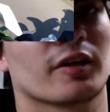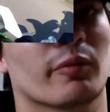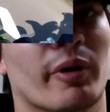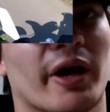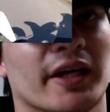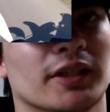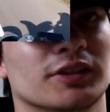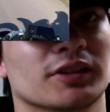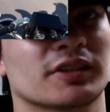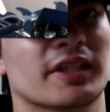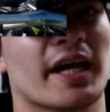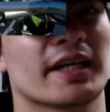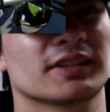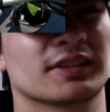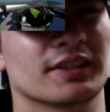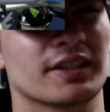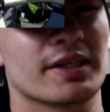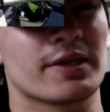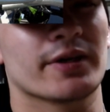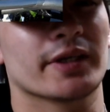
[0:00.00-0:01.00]
the bike just has
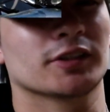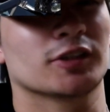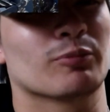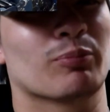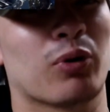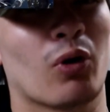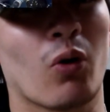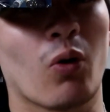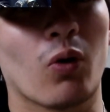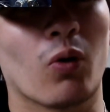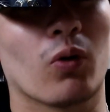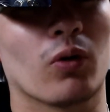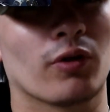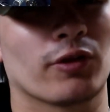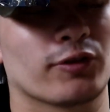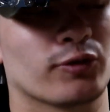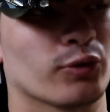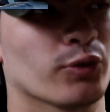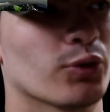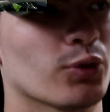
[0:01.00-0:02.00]
the gearing to pull
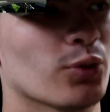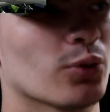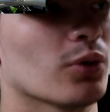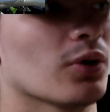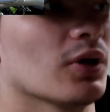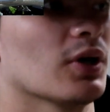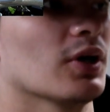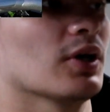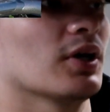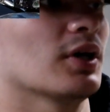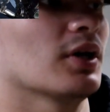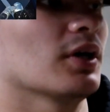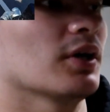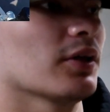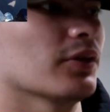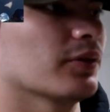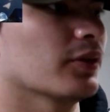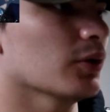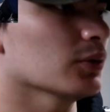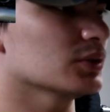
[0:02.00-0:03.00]
through
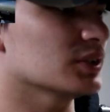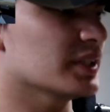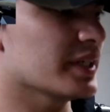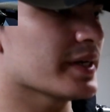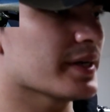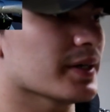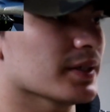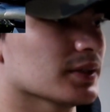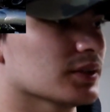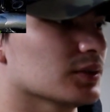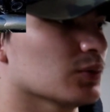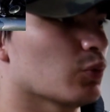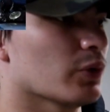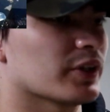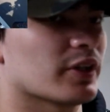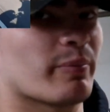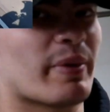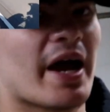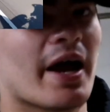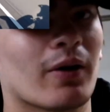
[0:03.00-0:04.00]
those gears with
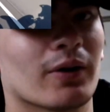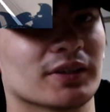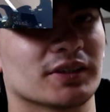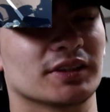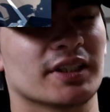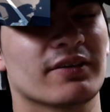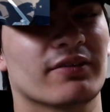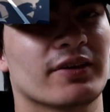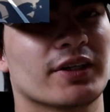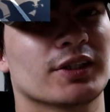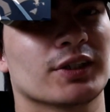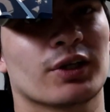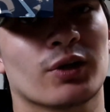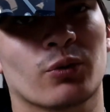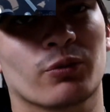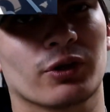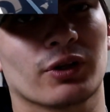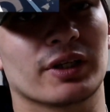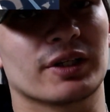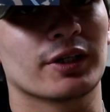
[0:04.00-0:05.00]
the power it's given. You don't
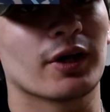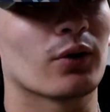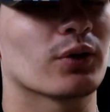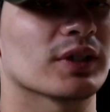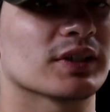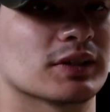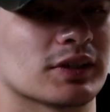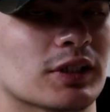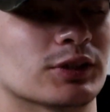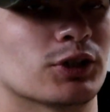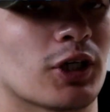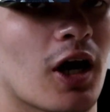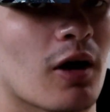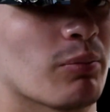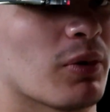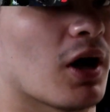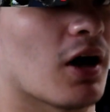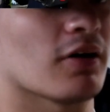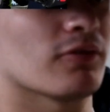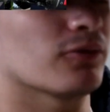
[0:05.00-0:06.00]
really notice a drop
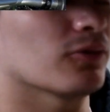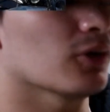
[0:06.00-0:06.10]
off.